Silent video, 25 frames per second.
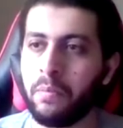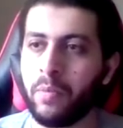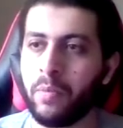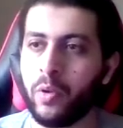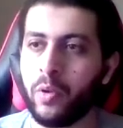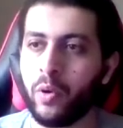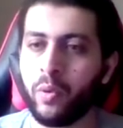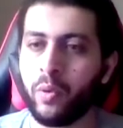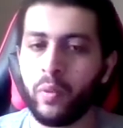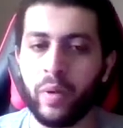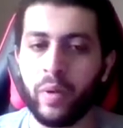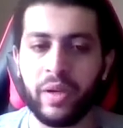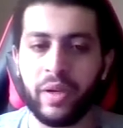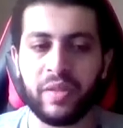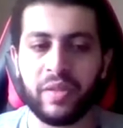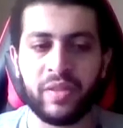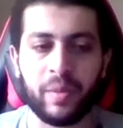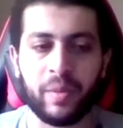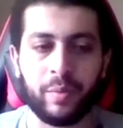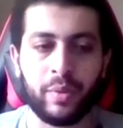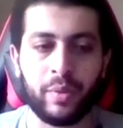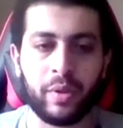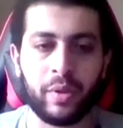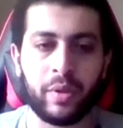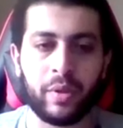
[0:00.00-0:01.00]
who writes a
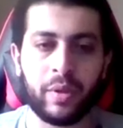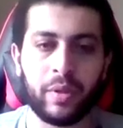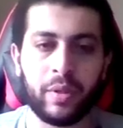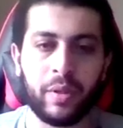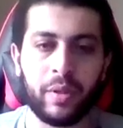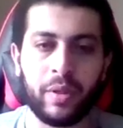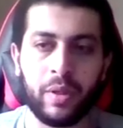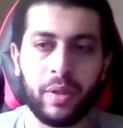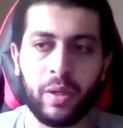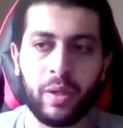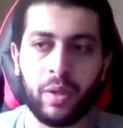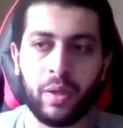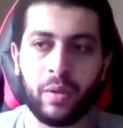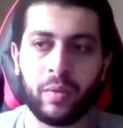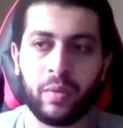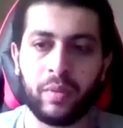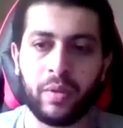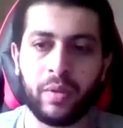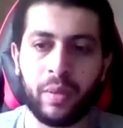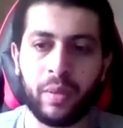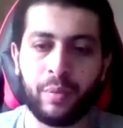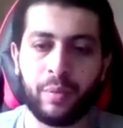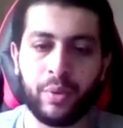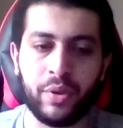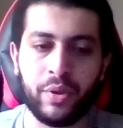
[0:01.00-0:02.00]
book,
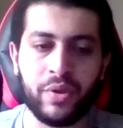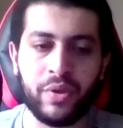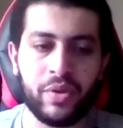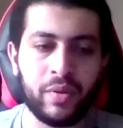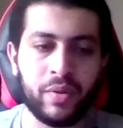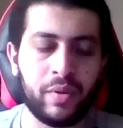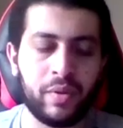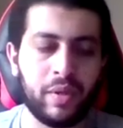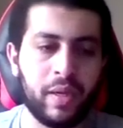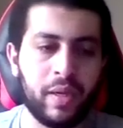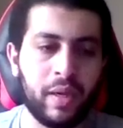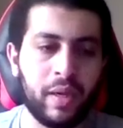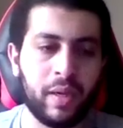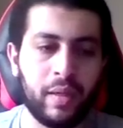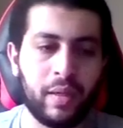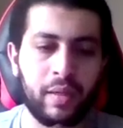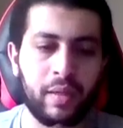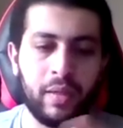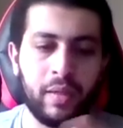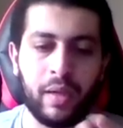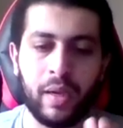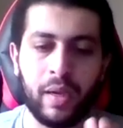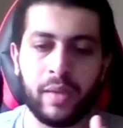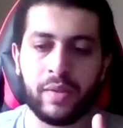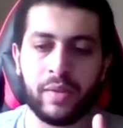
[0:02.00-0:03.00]
that person, yeah, he
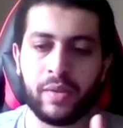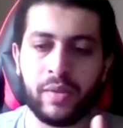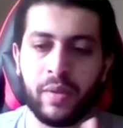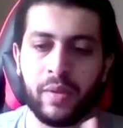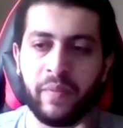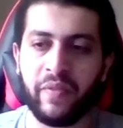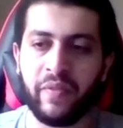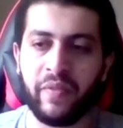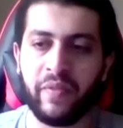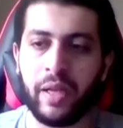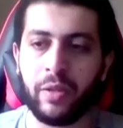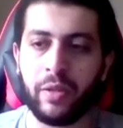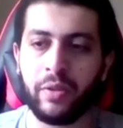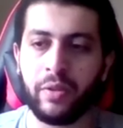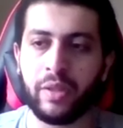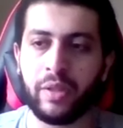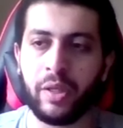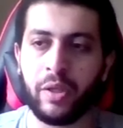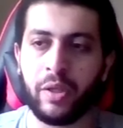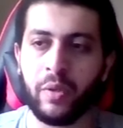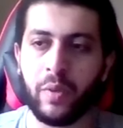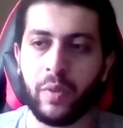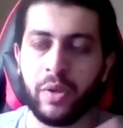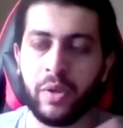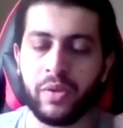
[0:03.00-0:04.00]
has some value that
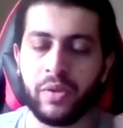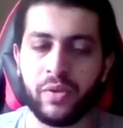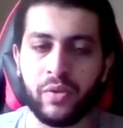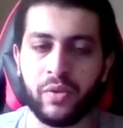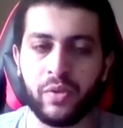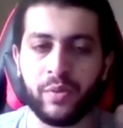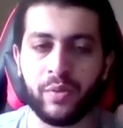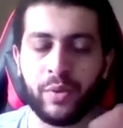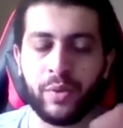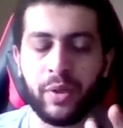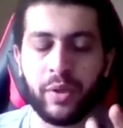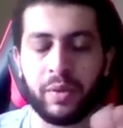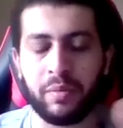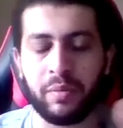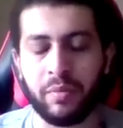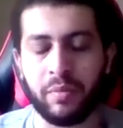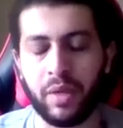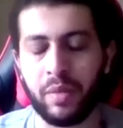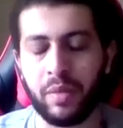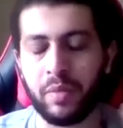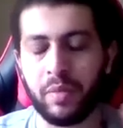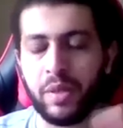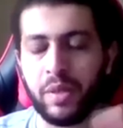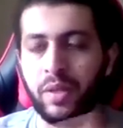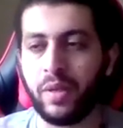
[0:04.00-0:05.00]
he wants to spread,
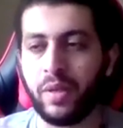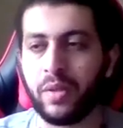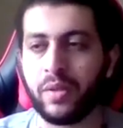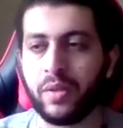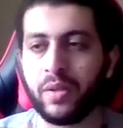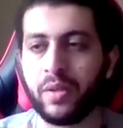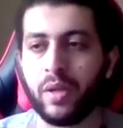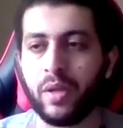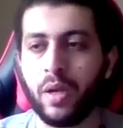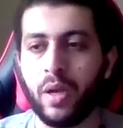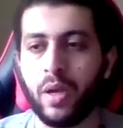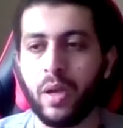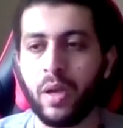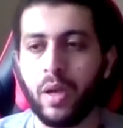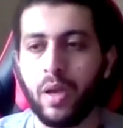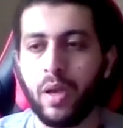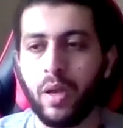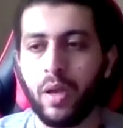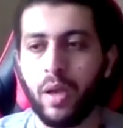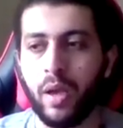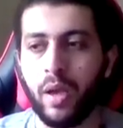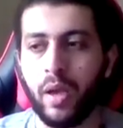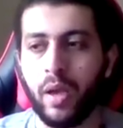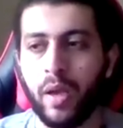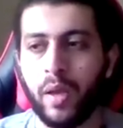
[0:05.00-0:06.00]
maybe yes,
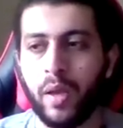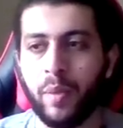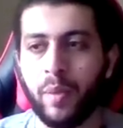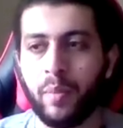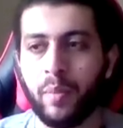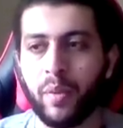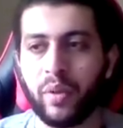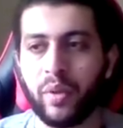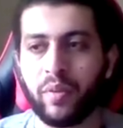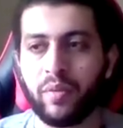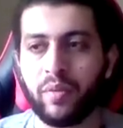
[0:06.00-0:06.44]
and but